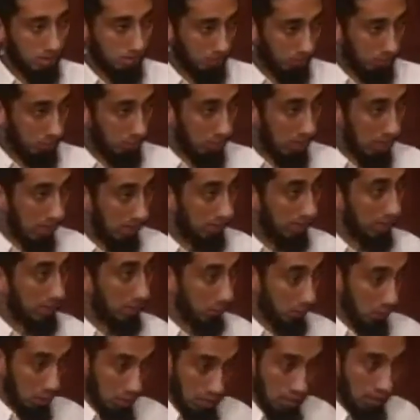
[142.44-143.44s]

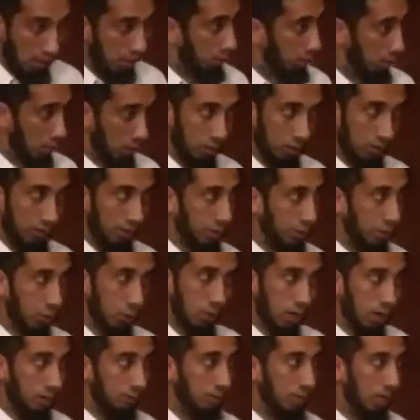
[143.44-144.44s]
and all of us
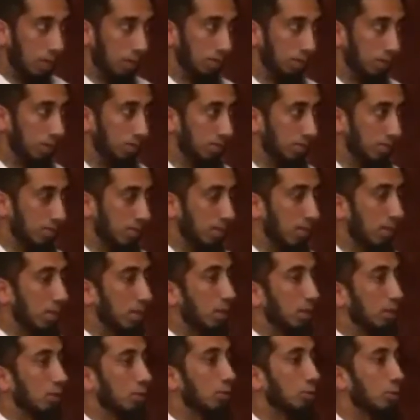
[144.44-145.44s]
do have problems,
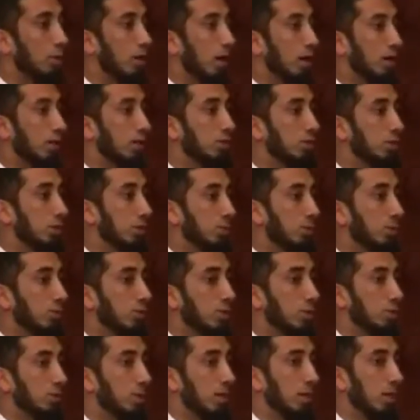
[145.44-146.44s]
the Qur'an is
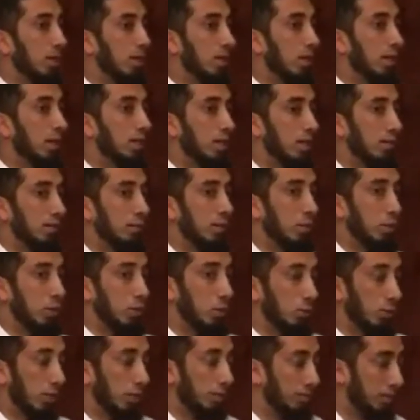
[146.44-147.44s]
supposed to be Allah giving
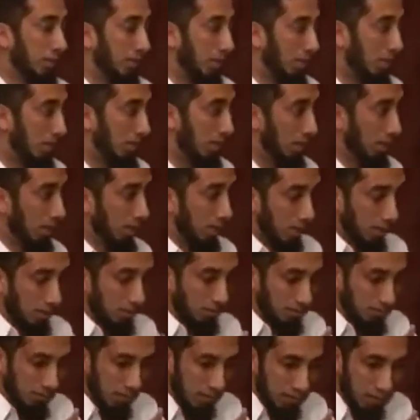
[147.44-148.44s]
you and me
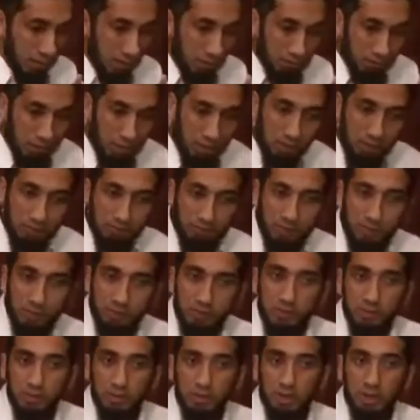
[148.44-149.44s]
very
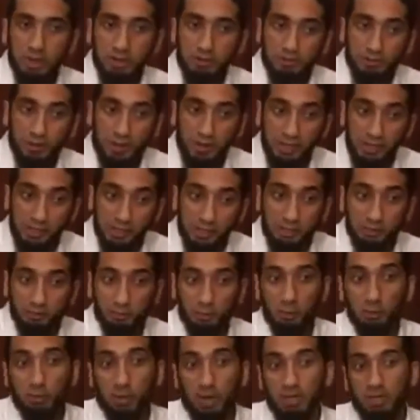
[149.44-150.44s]
relevant advice
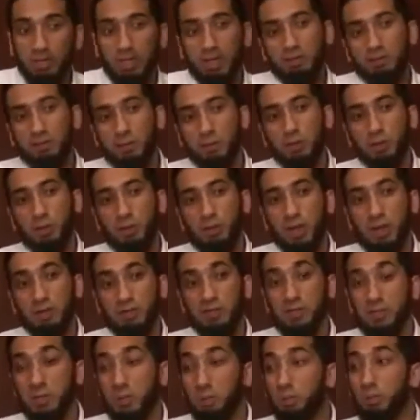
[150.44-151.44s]
for my life and your
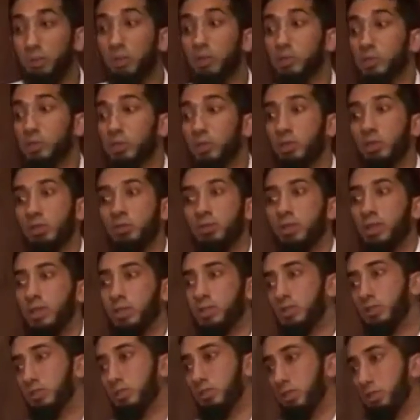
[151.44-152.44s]
life. It's a personal
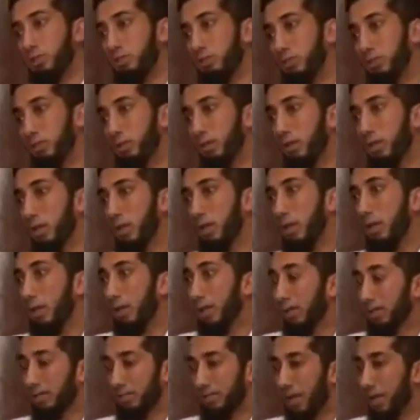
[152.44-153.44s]
relationship.
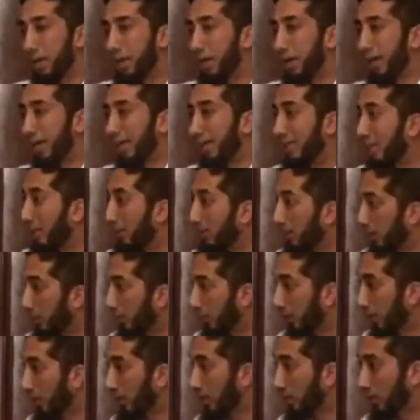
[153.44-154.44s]
It's not an academic
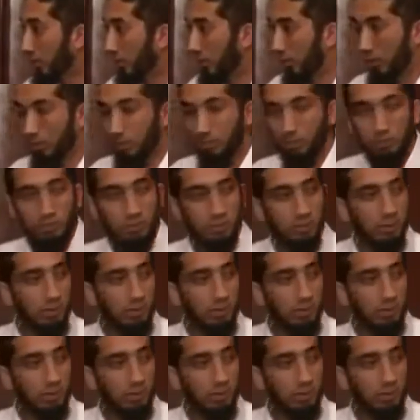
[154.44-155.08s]
relationship.